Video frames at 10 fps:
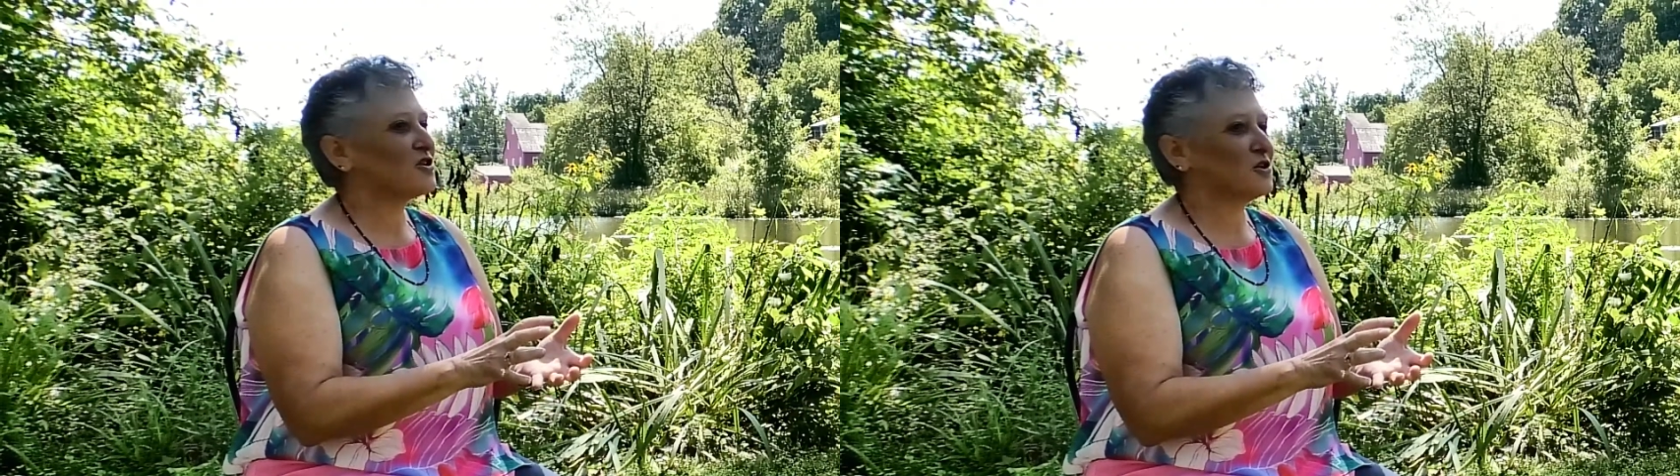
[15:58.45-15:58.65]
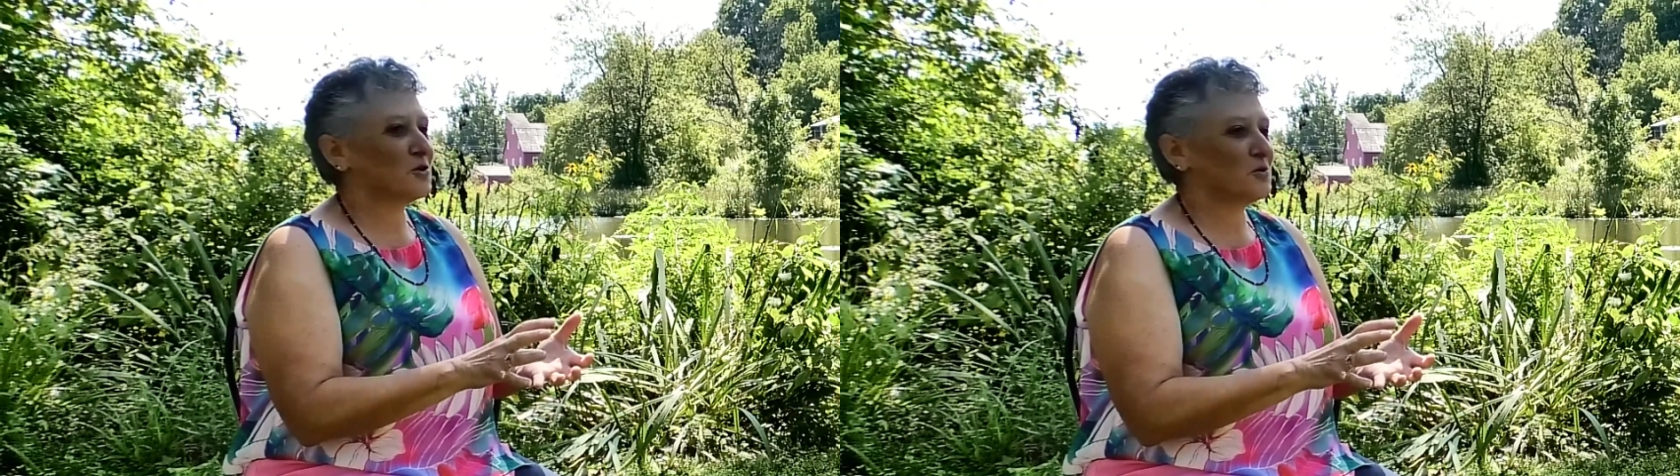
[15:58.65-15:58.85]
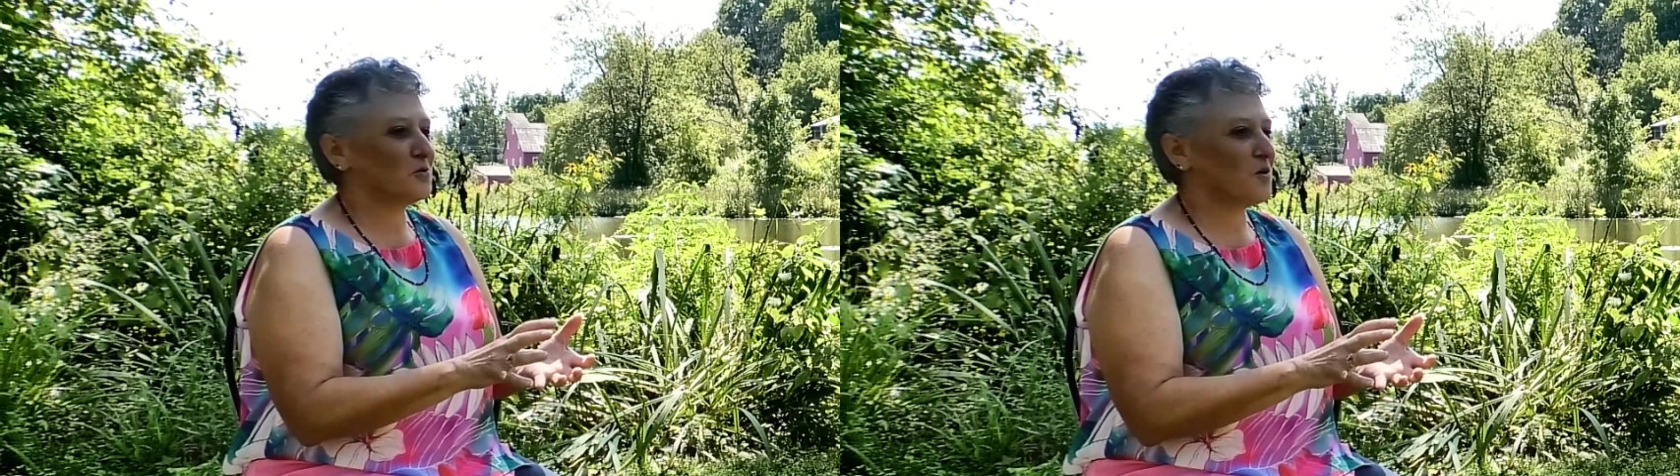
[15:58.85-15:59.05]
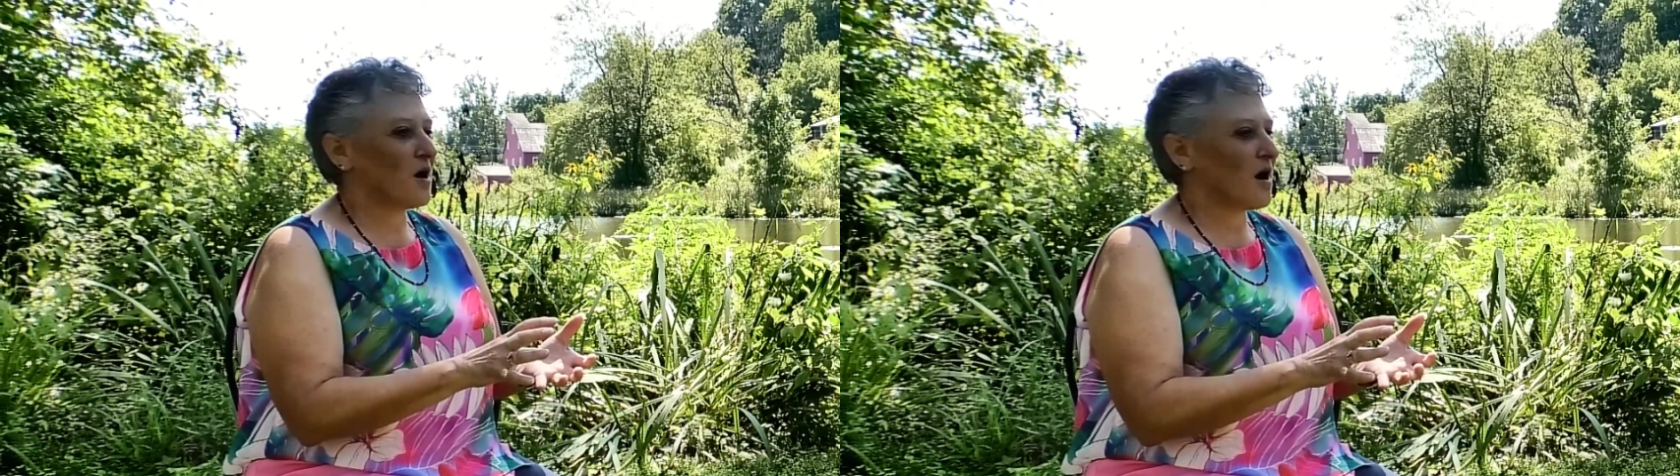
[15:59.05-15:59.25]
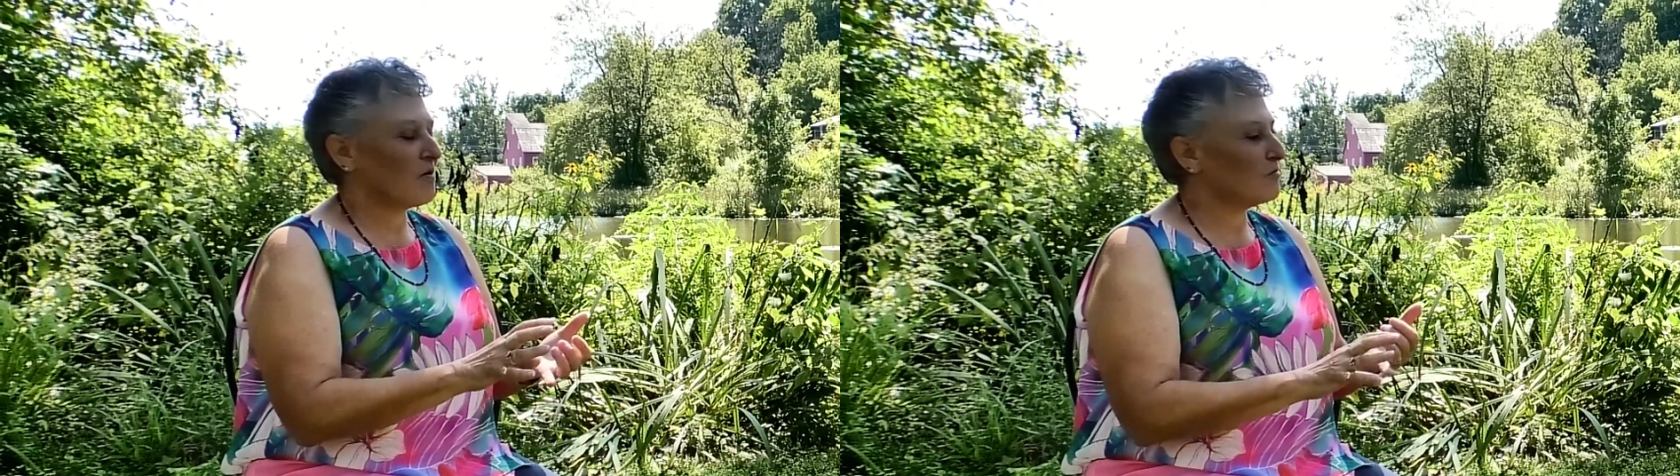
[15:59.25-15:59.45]
to
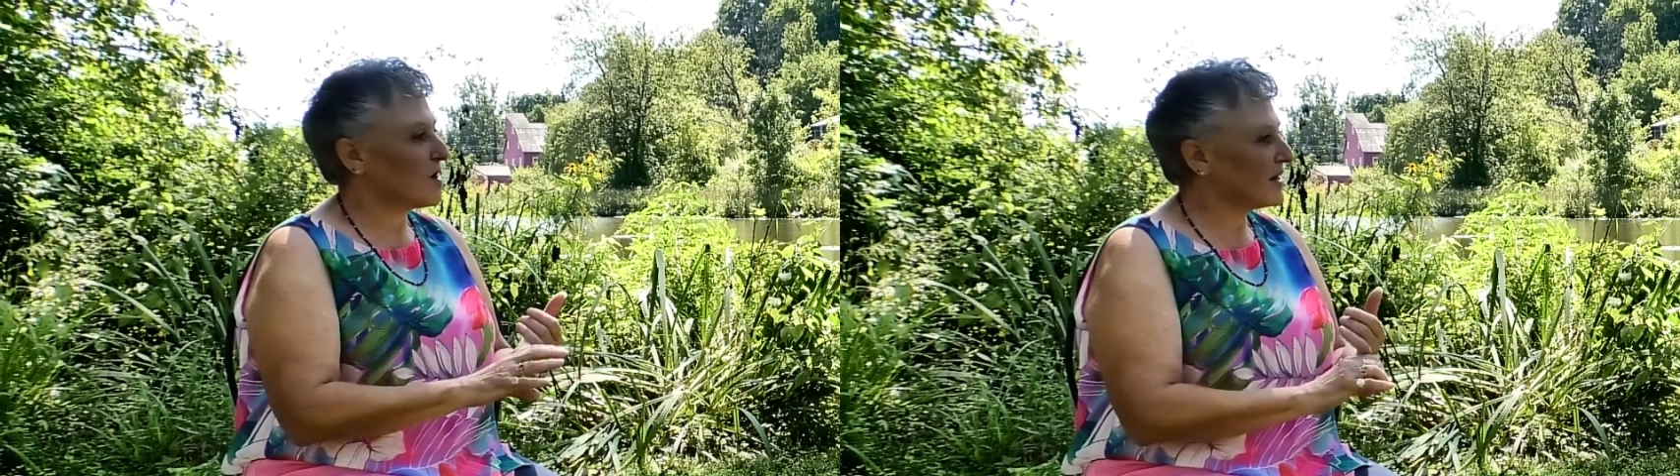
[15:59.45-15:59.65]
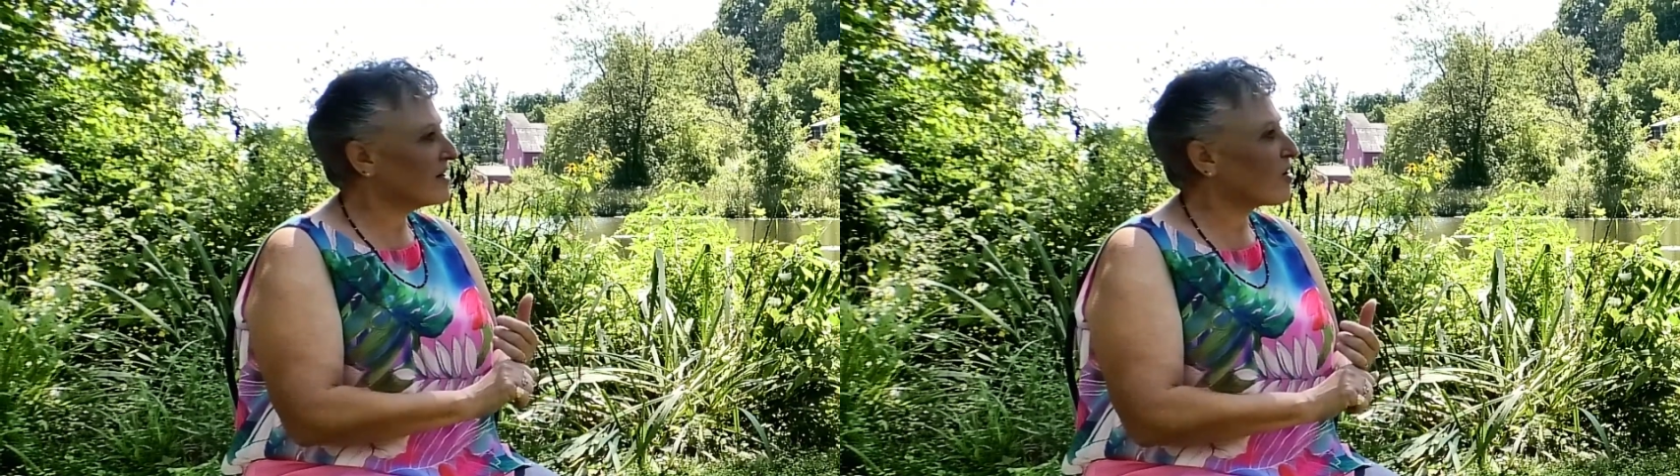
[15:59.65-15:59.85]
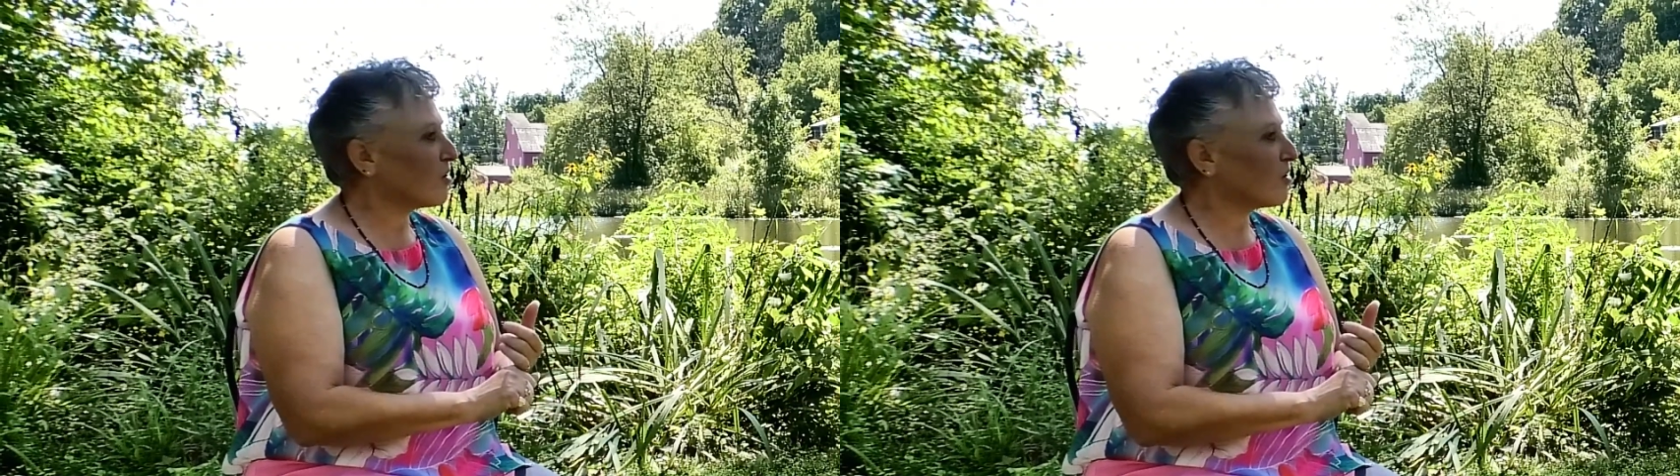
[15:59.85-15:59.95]
running our